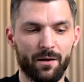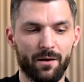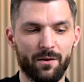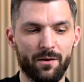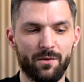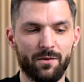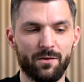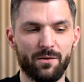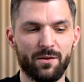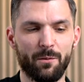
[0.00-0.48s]

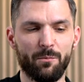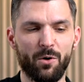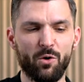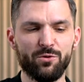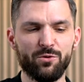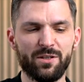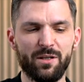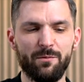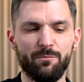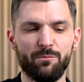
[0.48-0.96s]
The
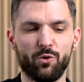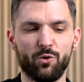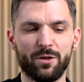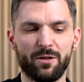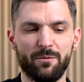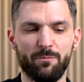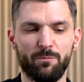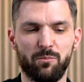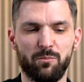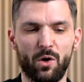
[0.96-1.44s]
most
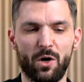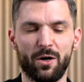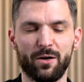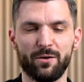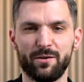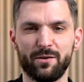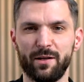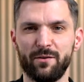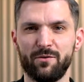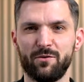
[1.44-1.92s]
important part
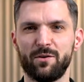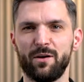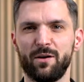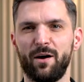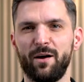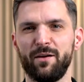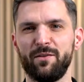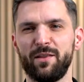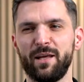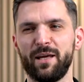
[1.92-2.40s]
that
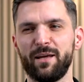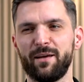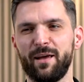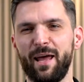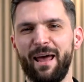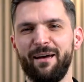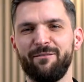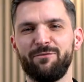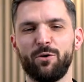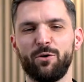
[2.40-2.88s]
I think
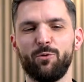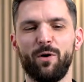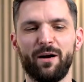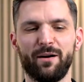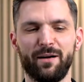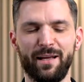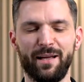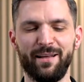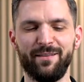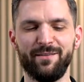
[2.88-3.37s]

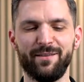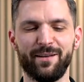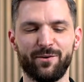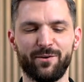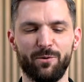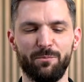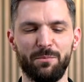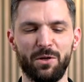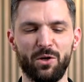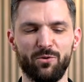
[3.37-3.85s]
everyone in the
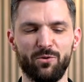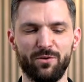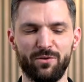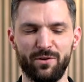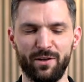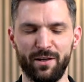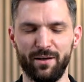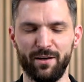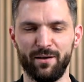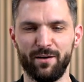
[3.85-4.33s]

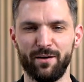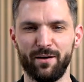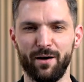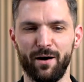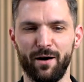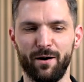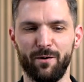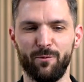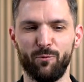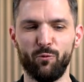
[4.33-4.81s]
community
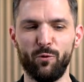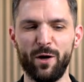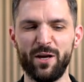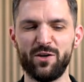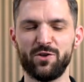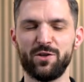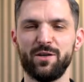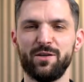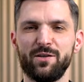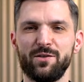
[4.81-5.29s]

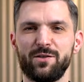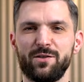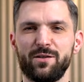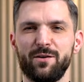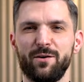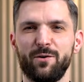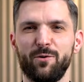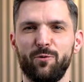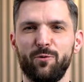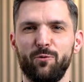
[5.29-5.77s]
wishes
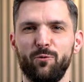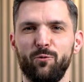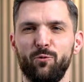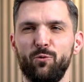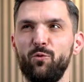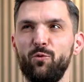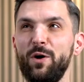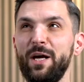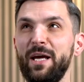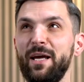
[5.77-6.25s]

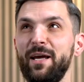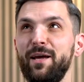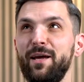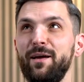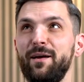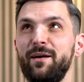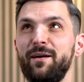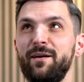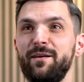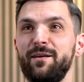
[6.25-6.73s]

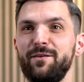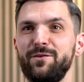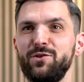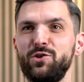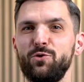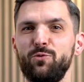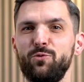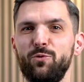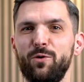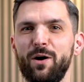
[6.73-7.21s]
we
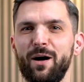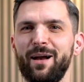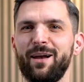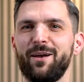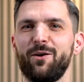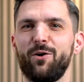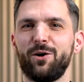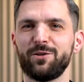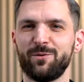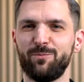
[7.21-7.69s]
do a
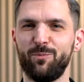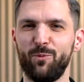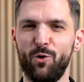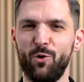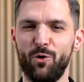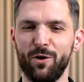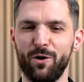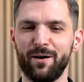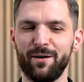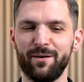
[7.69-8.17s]
lot
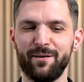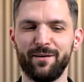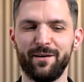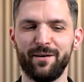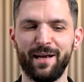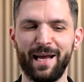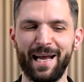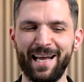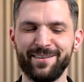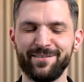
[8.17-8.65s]
more,
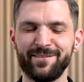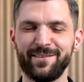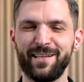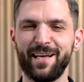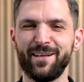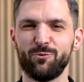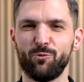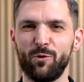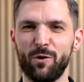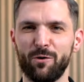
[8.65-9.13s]
and
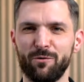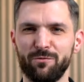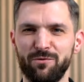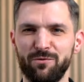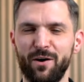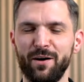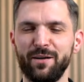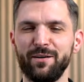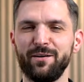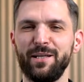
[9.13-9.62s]
that we're
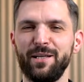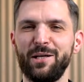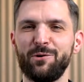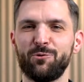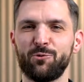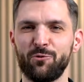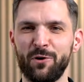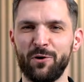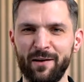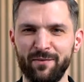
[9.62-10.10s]
finally
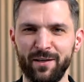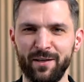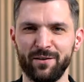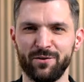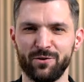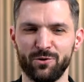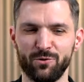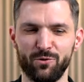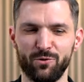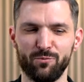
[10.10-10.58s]
ready
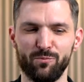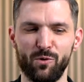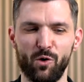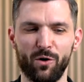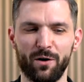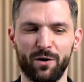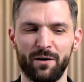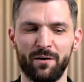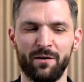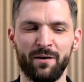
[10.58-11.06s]
to do
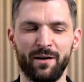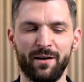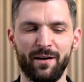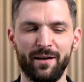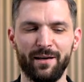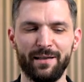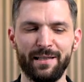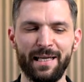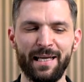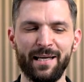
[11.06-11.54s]
more,
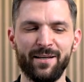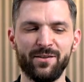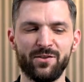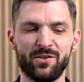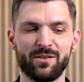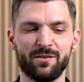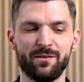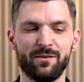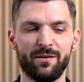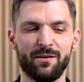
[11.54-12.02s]

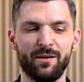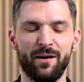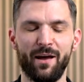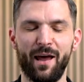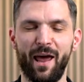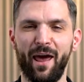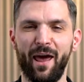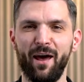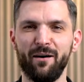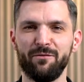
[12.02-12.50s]
is
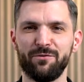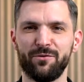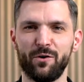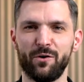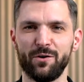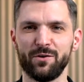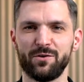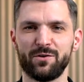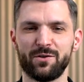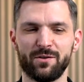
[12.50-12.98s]

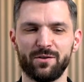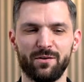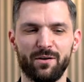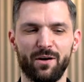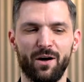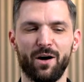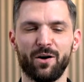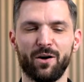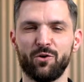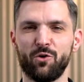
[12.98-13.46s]
efforts
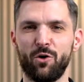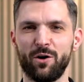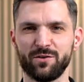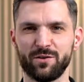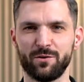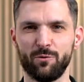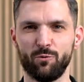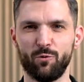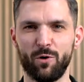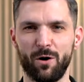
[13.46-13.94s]
across
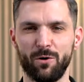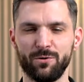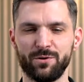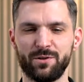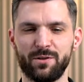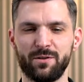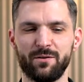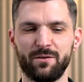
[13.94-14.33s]
the world.